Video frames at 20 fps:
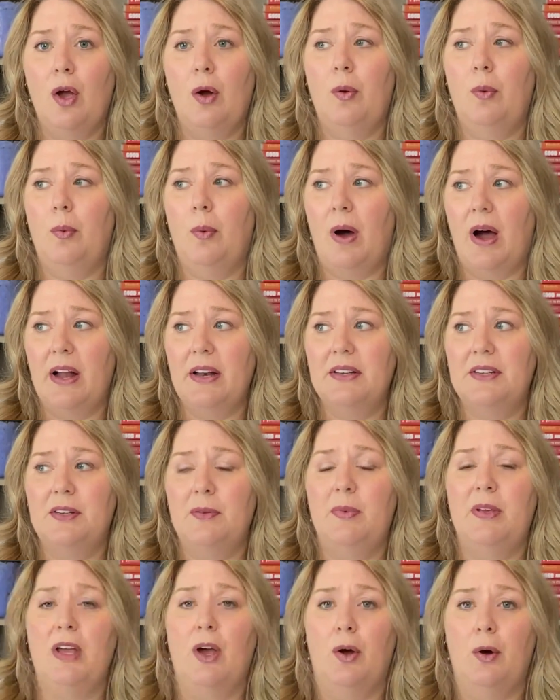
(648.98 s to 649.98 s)
want to
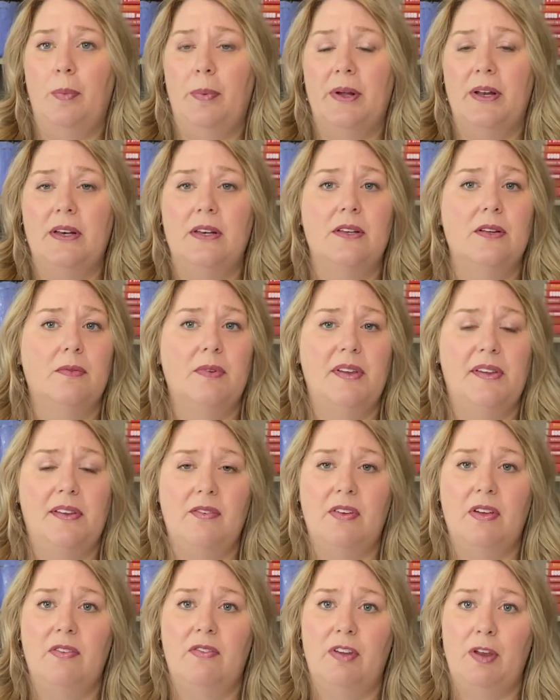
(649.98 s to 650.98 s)
be open to
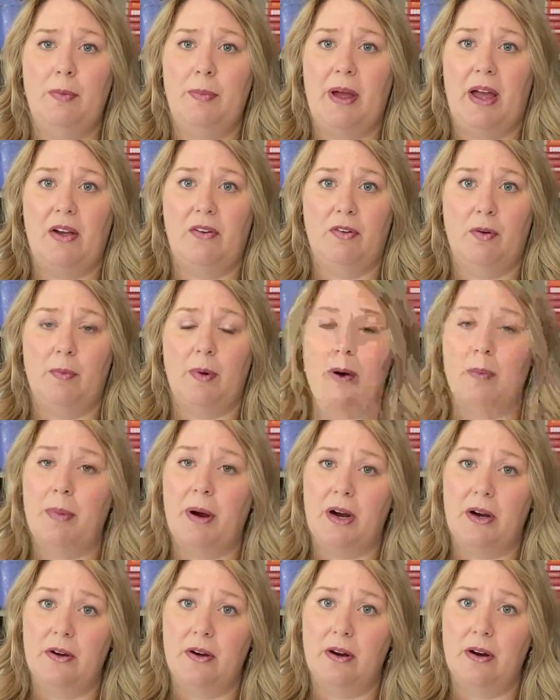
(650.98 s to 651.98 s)
receiving feedback from our
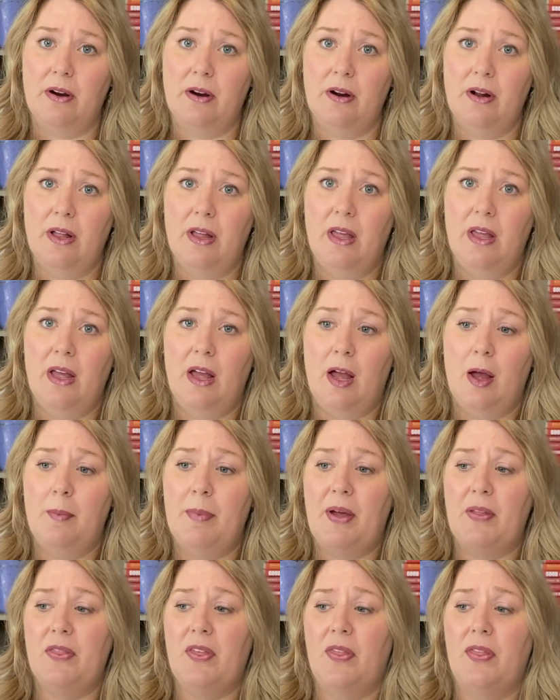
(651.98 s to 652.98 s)
partner
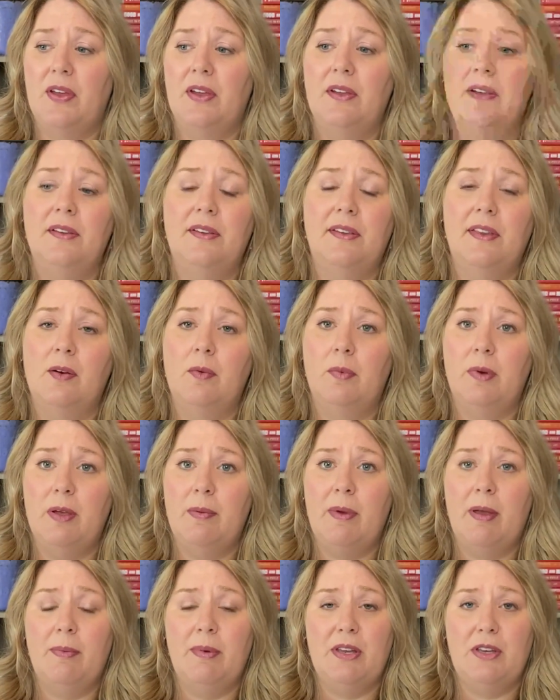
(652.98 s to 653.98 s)
about the things that we
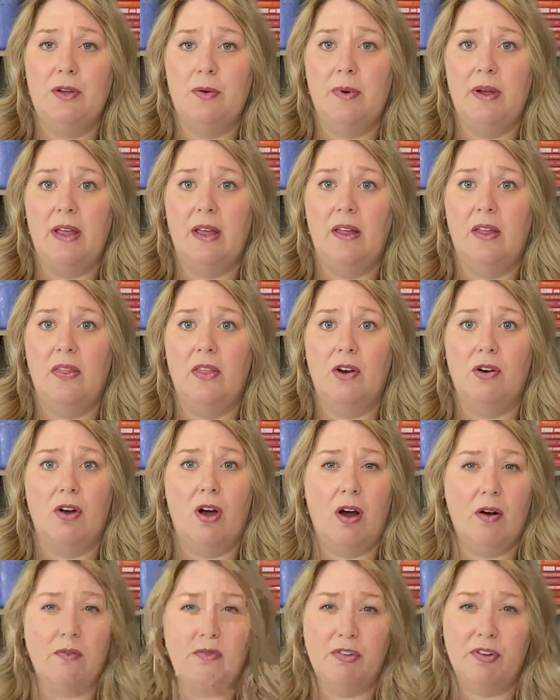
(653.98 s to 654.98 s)
may be doing that are
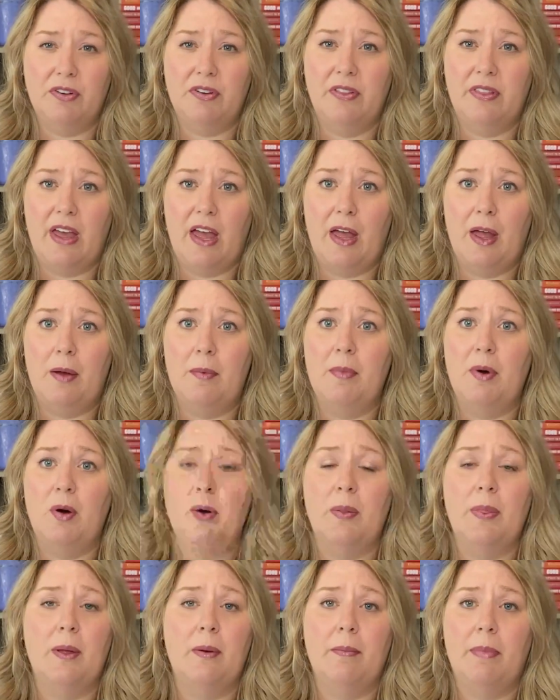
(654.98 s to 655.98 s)
harmful to them
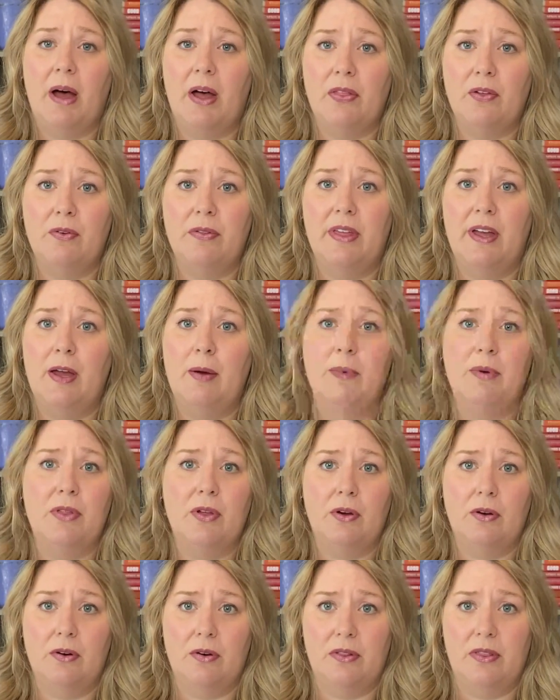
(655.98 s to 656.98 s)
or that bother them or
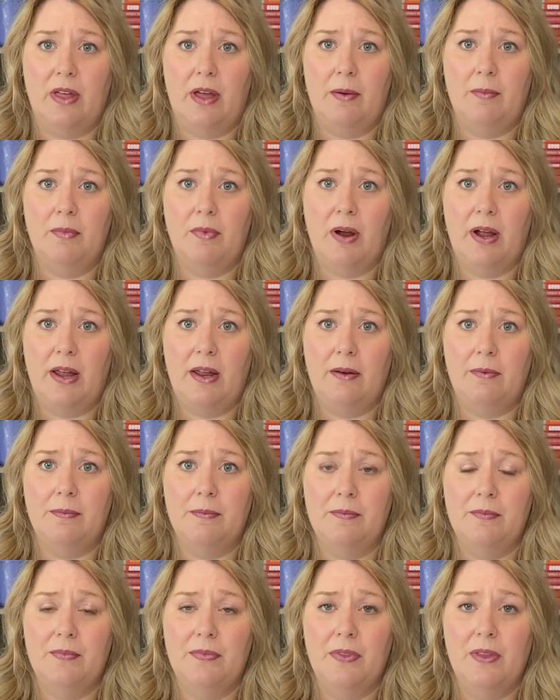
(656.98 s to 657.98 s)
that hurt them, right?
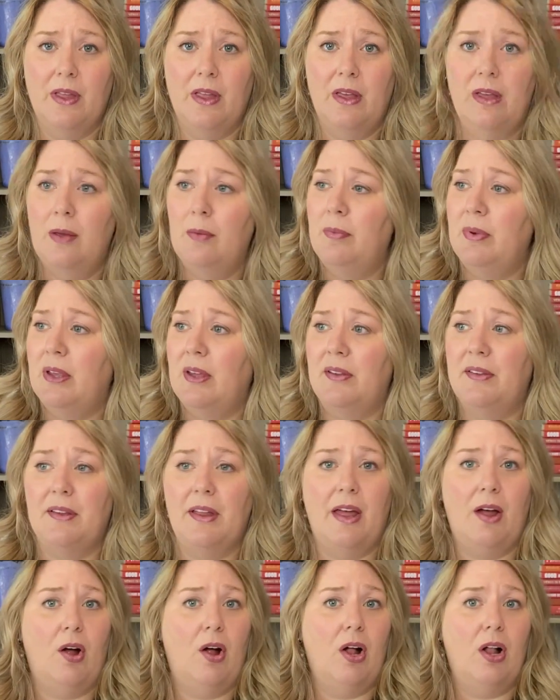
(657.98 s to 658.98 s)
Because
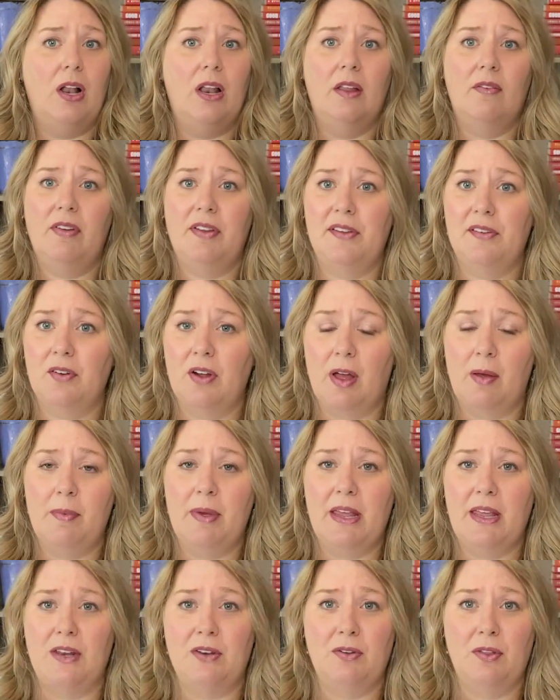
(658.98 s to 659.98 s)
all of us are
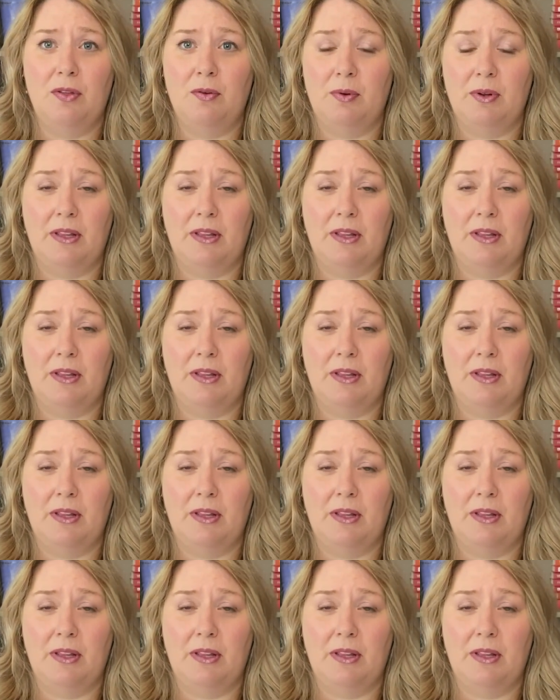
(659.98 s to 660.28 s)
coming into the